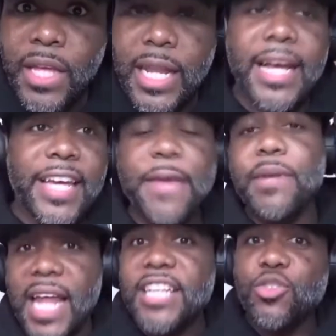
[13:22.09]
Like Hakeem
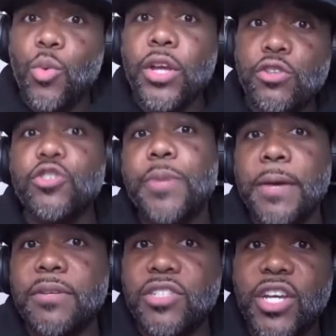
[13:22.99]
Olajuwon used to be
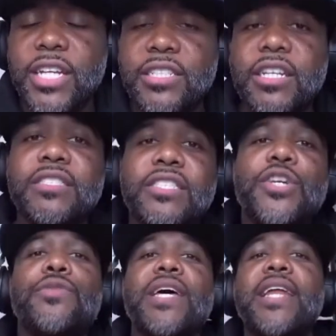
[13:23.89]
able to change it.
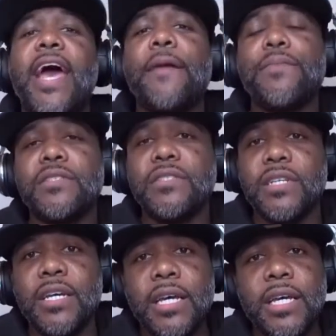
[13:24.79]
Until that happens,
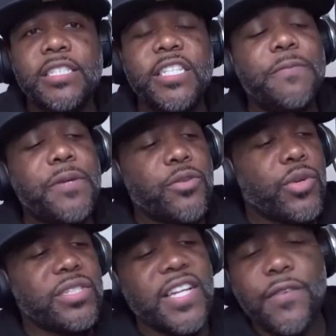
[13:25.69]

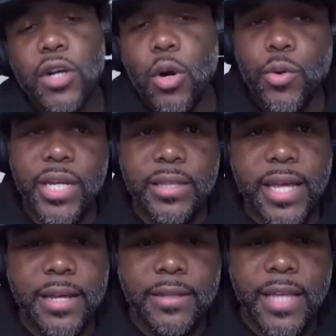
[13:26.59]
CP3 is never going to
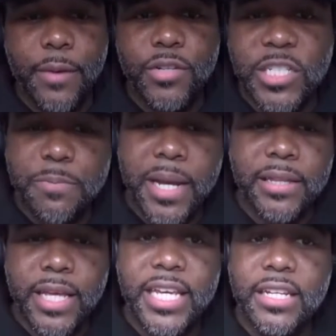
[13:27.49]
get that
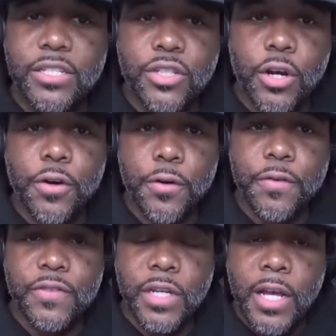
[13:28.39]
respect that he
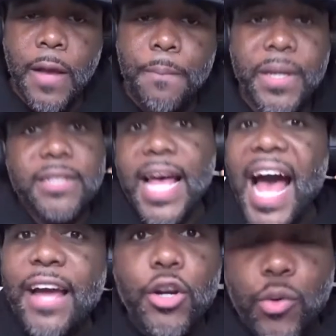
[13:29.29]
deserves. Because
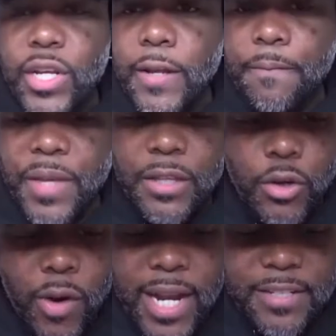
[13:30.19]
I agree, in the
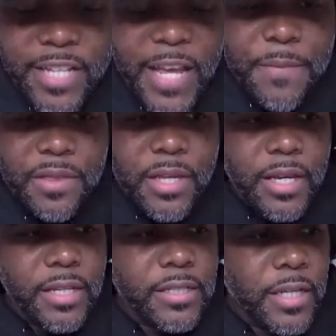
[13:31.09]
grand scheme of
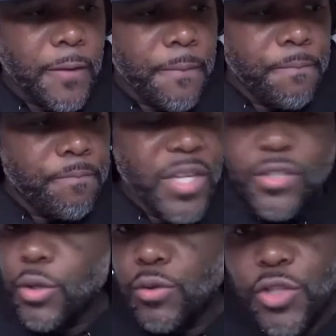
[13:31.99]
things,
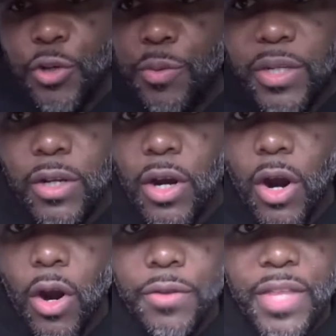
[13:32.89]
these two gentlemen
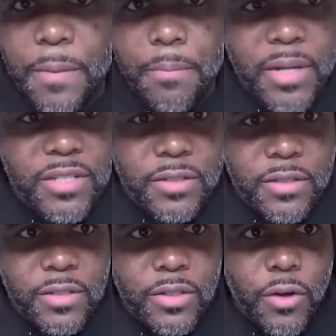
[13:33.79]
aren't that
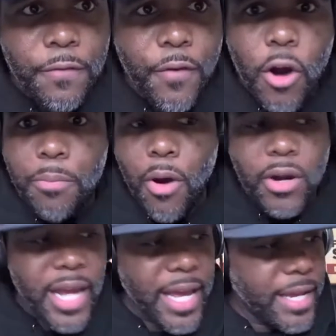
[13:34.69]
much, you know, far
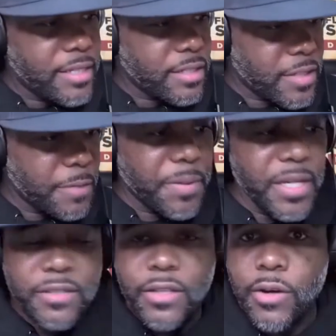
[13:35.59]
apart in age.
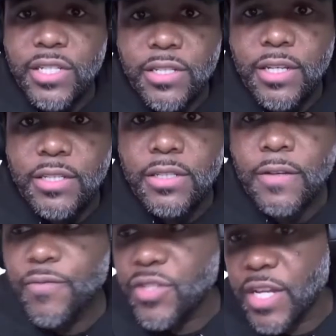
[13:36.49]
CP's 36,
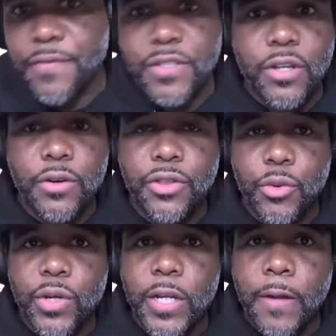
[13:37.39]
Steph is
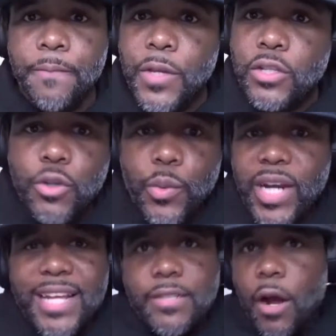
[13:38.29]
33. So we're
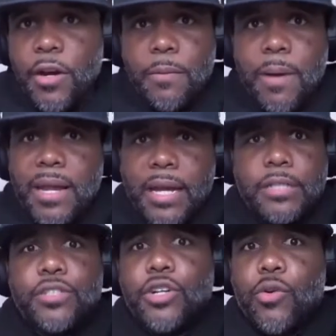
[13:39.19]
not talking about like a
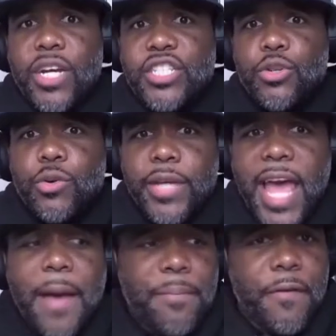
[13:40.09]
generational
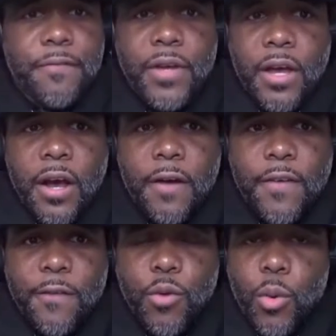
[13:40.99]
gap
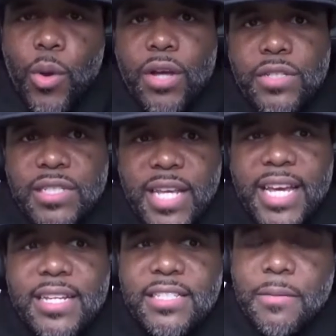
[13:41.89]
of what Wales is
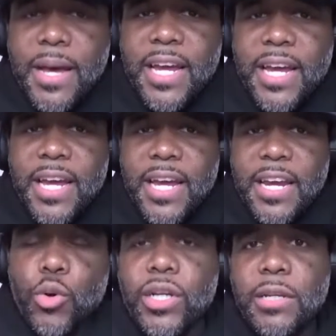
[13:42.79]
saying and somebody
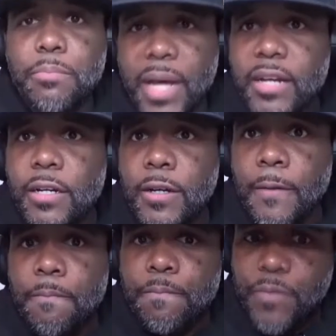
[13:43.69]
being historically
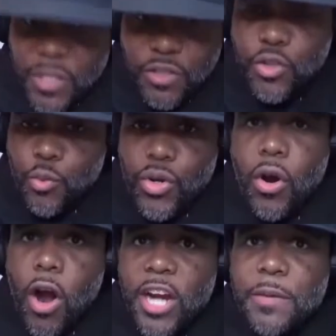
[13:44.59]
better. This is a
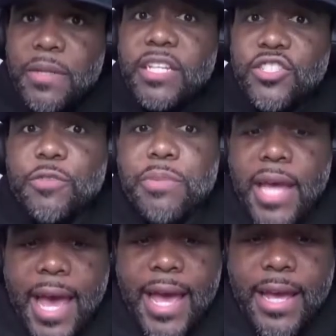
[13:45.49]
real argument that
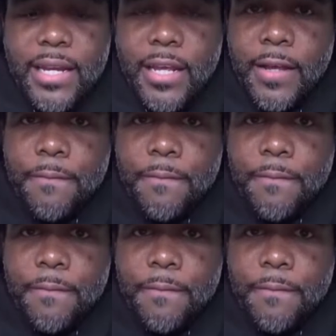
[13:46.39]
should be had.